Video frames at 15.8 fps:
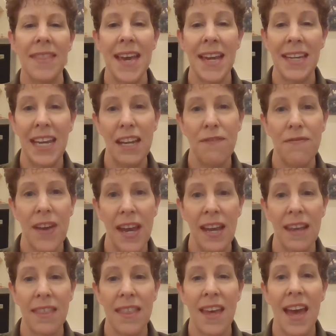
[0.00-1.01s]
They need
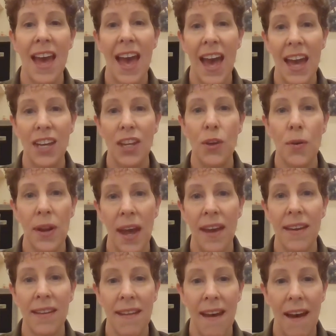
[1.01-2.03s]
faith, and you and
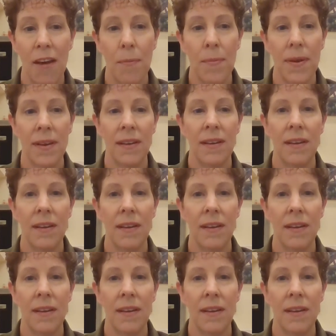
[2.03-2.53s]
I can help.